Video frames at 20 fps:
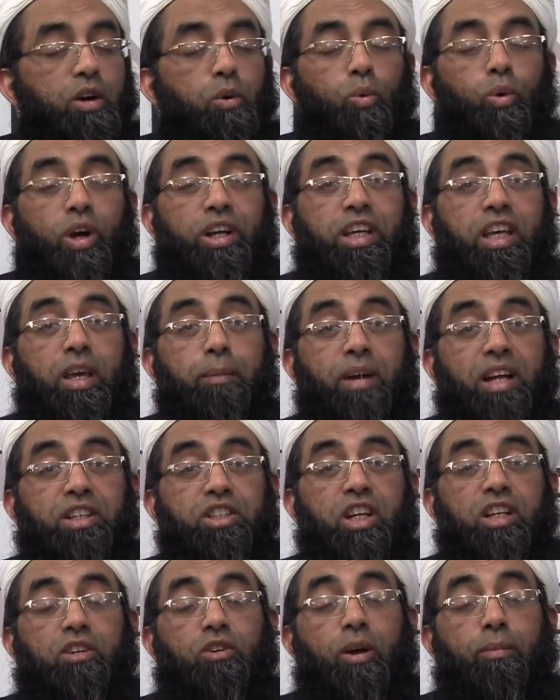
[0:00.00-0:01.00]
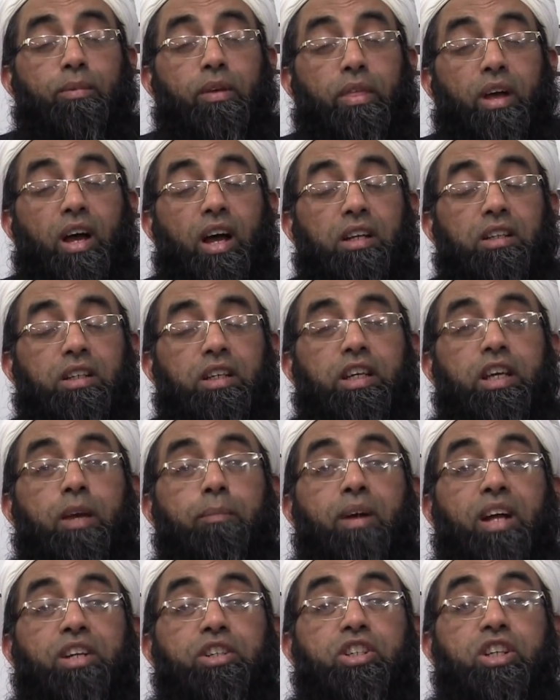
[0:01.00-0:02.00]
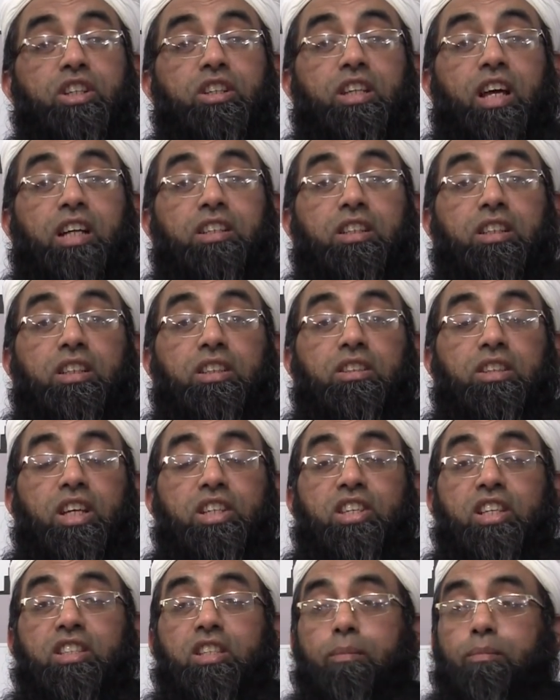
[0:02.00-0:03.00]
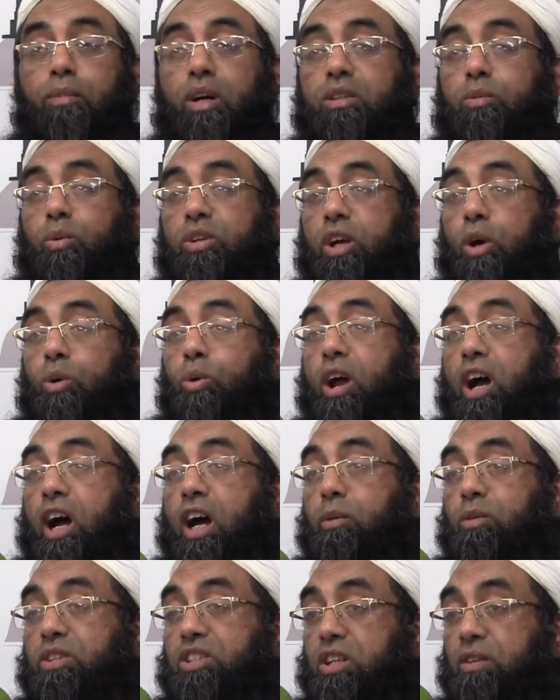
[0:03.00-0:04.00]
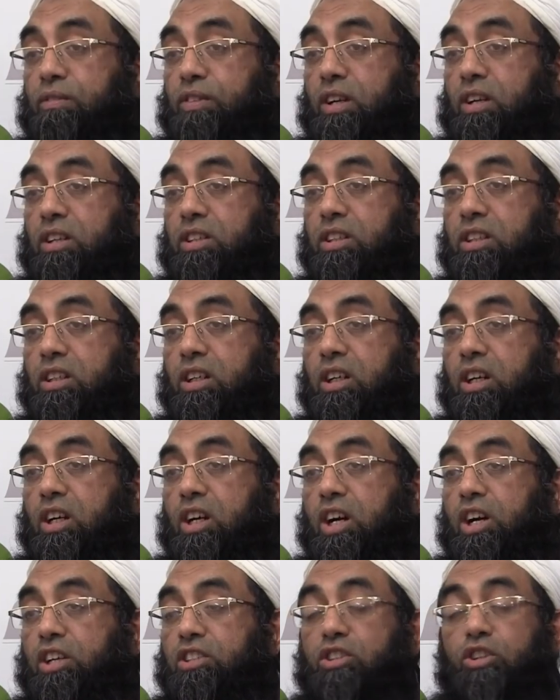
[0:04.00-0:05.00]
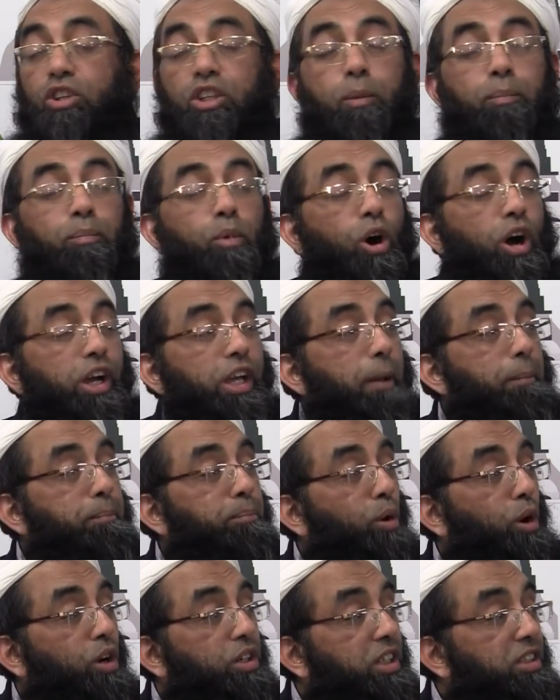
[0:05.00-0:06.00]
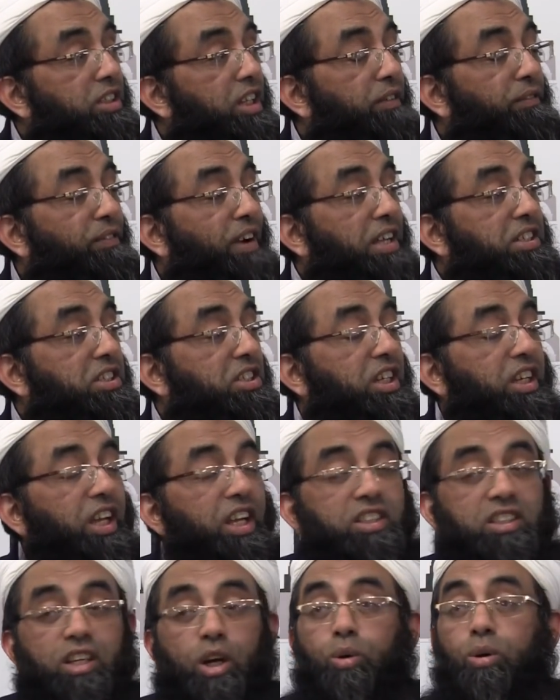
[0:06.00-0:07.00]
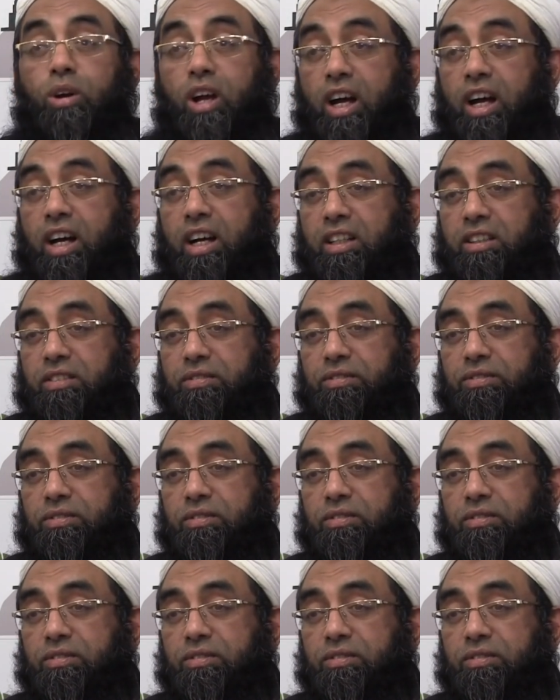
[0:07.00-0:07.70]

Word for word: When he mentioned Ramadan, he mentioned that this is the month where the Quran was revealed. So the more important than fasting is the Quran.